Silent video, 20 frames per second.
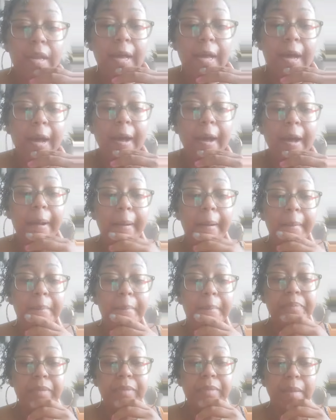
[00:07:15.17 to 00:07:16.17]

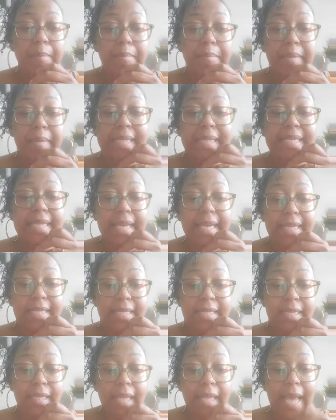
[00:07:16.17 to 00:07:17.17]
been
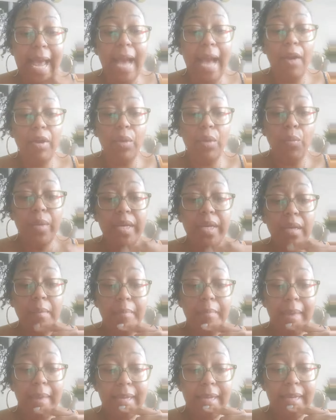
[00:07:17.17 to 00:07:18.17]
tested. How can we
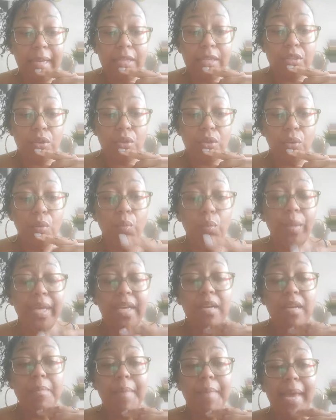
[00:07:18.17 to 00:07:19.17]
combat it as a group? We can
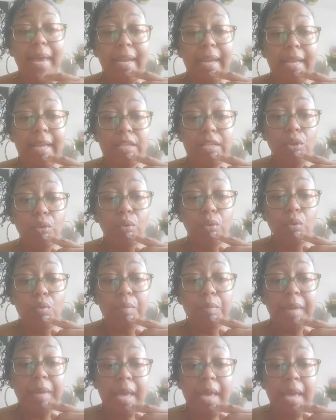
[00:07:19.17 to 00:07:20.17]
combat it as a
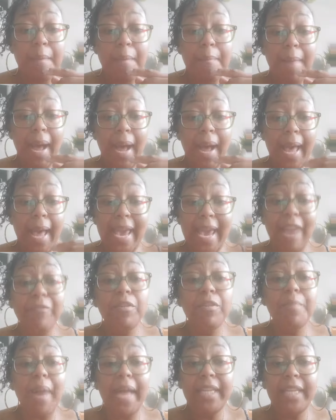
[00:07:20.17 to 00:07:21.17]
group by
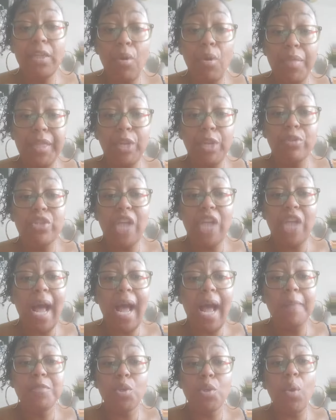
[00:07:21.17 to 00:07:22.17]
everybody on their
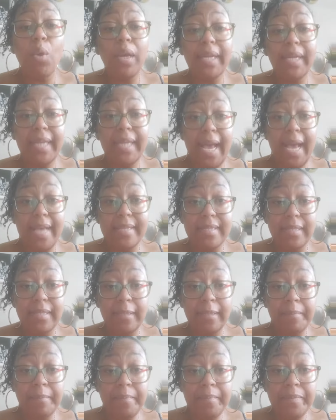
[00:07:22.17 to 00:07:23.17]
jobs
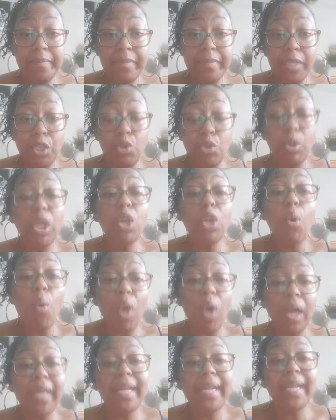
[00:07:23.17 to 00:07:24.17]
organizing. You can
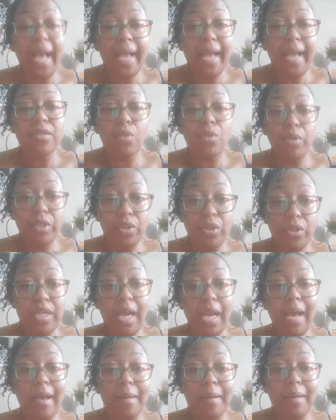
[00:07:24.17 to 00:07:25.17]
organize on your
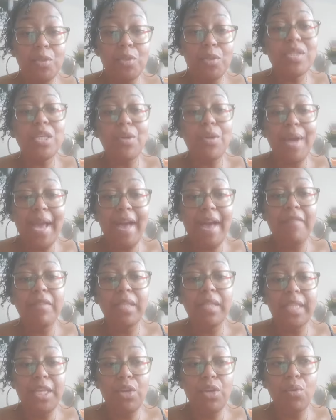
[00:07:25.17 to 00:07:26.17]
job. You still have a
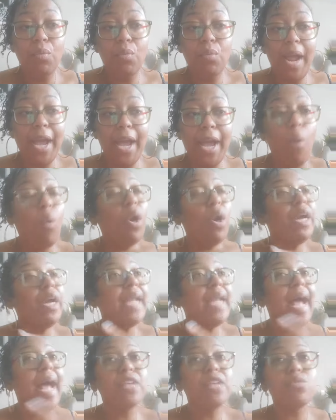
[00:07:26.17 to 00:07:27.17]
legal right.
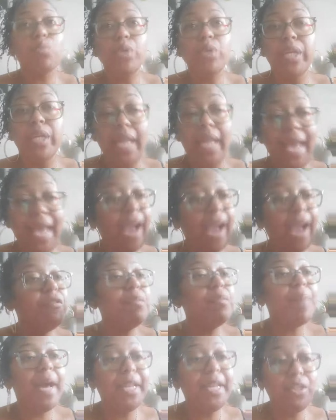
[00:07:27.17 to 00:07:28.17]
Organize with
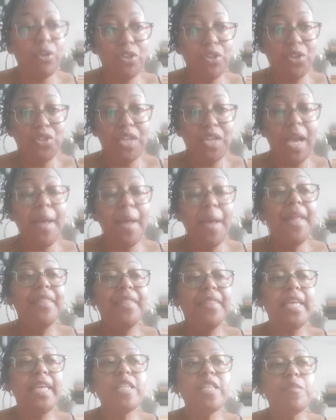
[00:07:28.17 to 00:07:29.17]
everybody on your job.
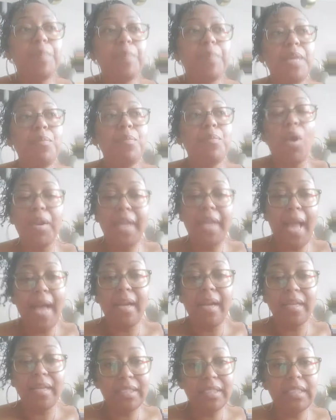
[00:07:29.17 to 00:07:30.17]
These people are
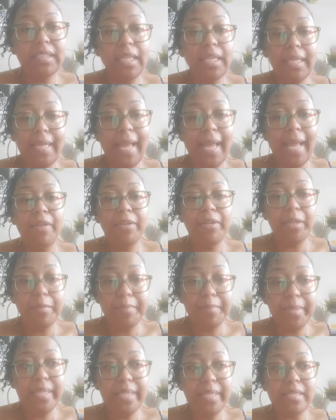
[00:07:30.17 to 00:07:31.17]
not going to shut down their
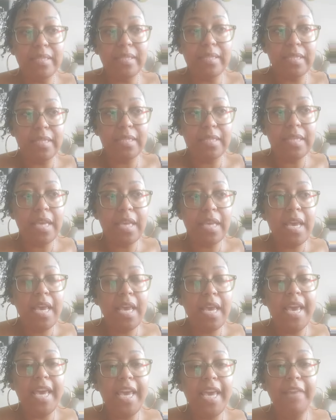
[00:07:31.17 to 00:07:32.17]
businesses
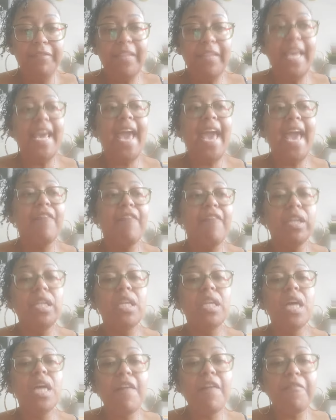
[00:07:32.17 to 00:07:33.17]
if they have
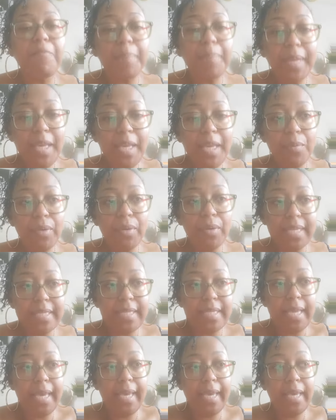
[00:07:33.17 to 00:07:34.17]
enough people that
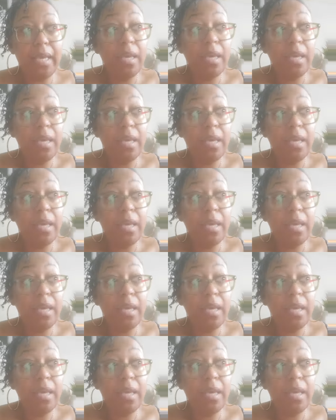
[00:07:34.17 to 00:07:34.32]
say,